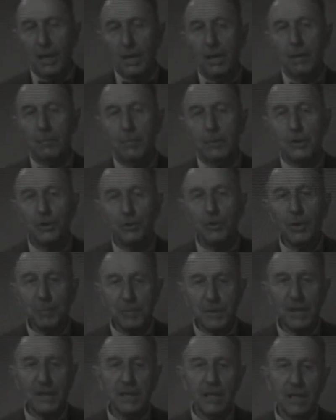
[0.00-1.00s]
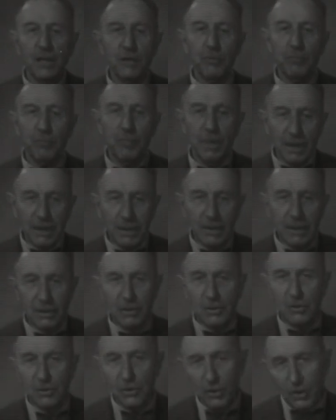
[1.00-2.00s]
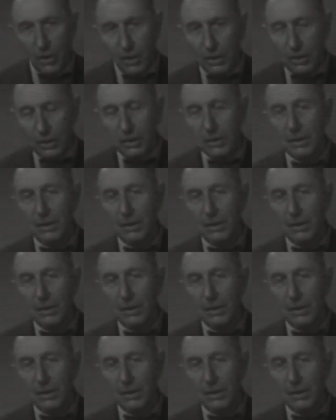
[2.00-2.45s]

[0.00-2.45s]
but to obtain a numerical law